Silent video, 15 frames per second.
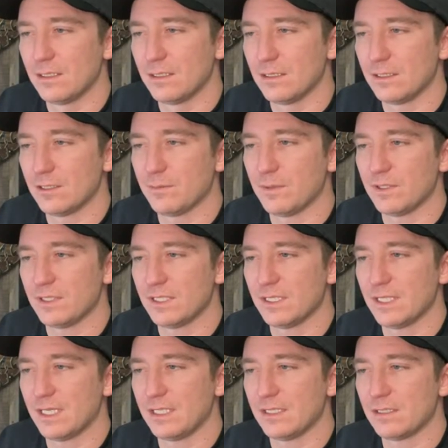There's a bunch of
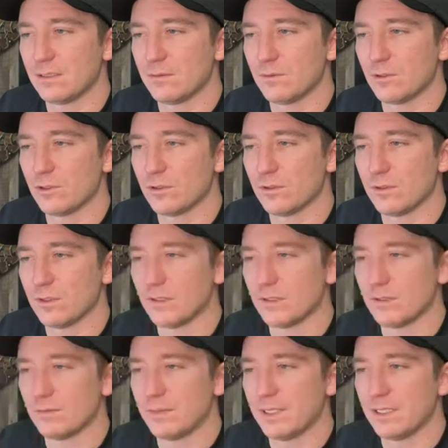nice, or there's
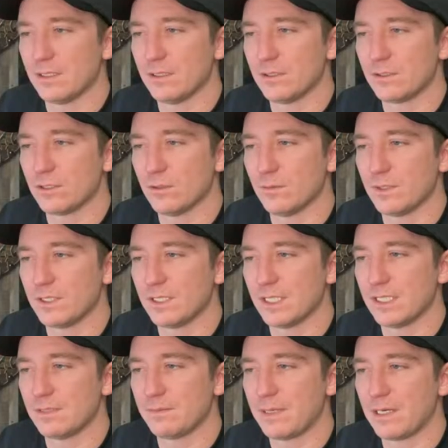been a, so much
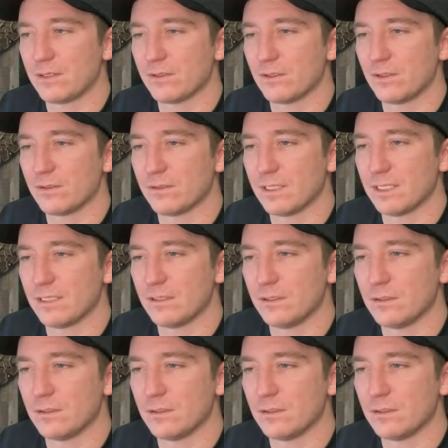nice powder already.